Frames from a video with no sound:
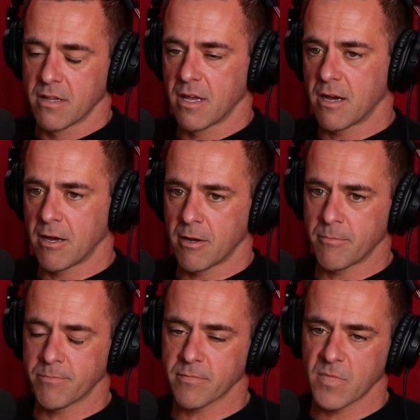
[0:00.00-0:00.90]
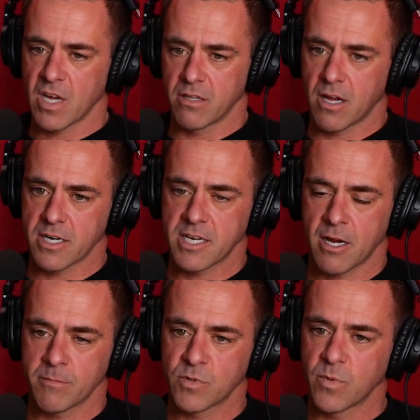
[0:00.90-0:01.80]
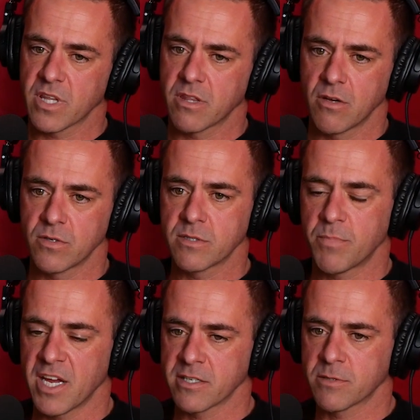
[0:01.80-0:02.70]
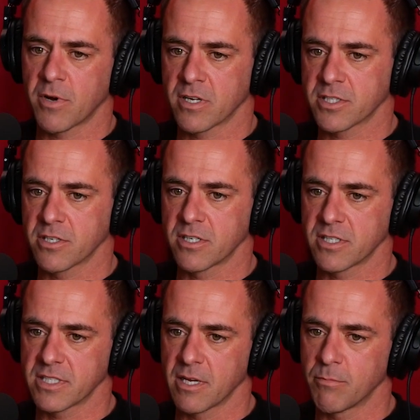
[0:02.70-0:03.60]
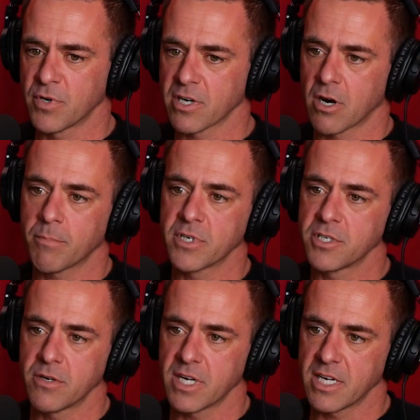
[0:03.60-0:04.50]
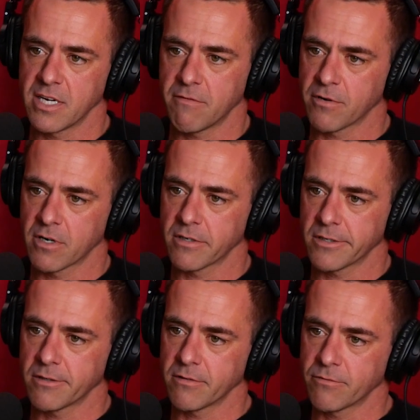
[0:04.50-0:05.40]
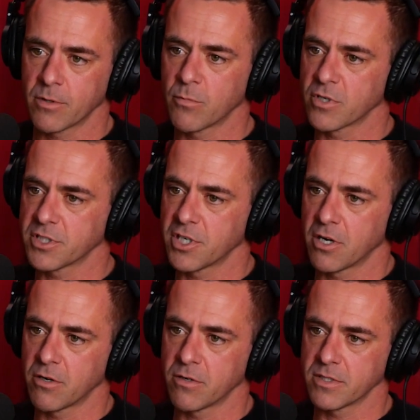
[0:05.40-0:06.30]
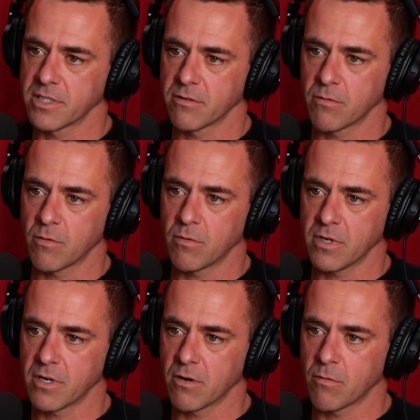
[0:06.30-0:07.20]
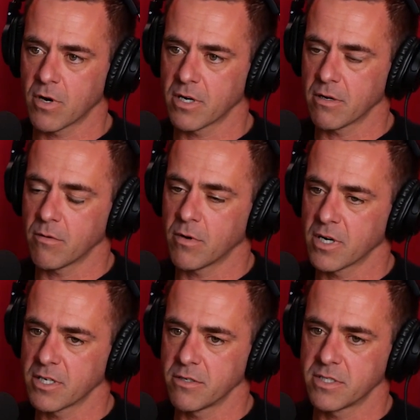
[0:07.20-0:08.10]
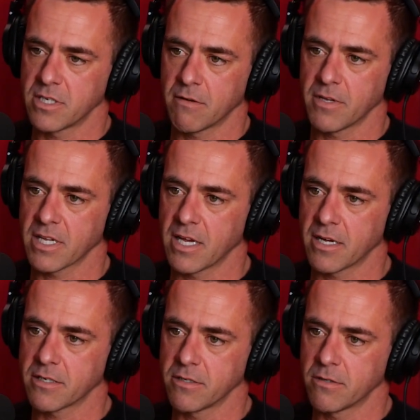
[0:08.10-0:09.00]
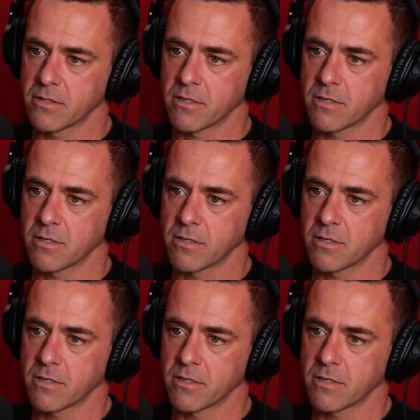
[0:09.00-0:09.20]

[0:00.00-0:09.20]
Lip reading: a lot of times with those paying sponsors, they bring opportunity for more shows and, you know, want to do stuff like that too.